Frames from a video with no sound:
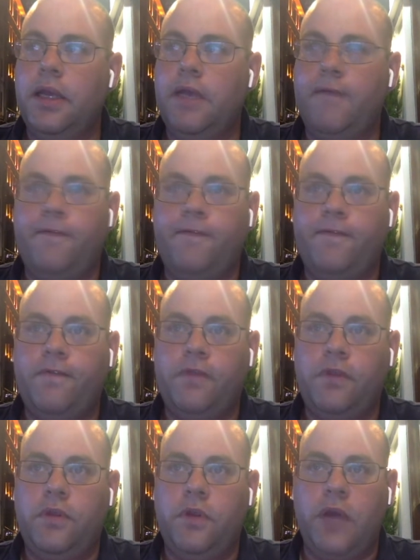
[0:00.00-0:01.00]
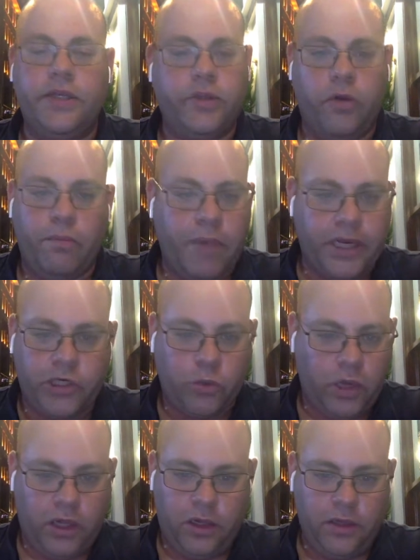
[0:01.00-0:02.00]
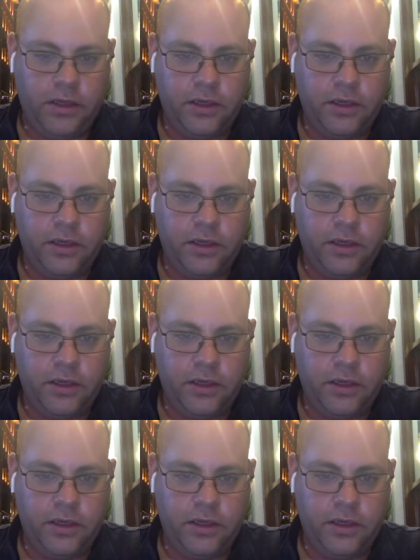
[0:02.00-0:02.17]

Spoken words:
if you guys don't mesh well,